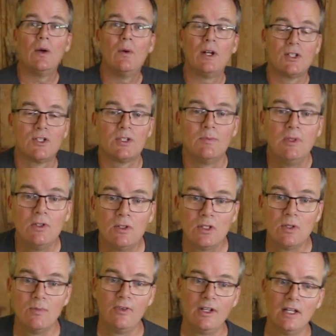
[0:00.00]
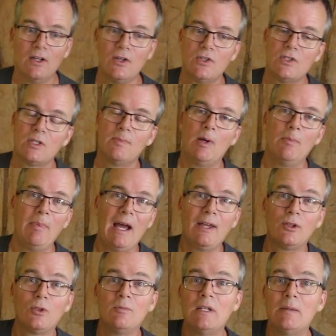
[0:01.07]
I watched some YouTube videos about
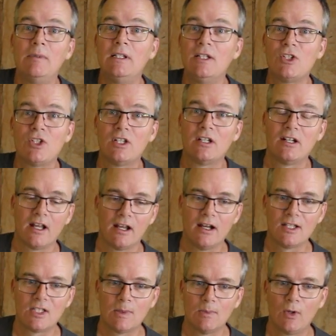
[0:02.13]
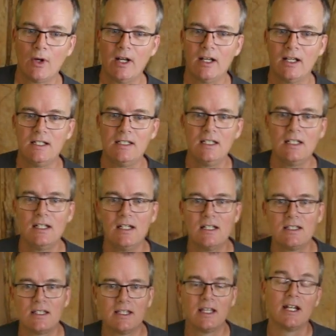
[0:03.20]
bathroom demolition and I got some great
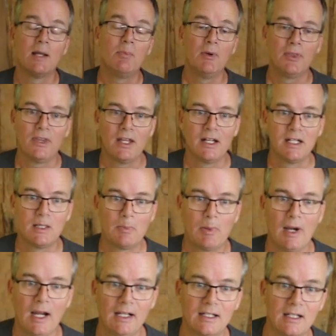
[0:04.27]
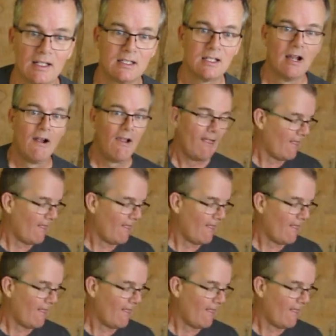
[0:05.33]
ideas, and then I put that into practice.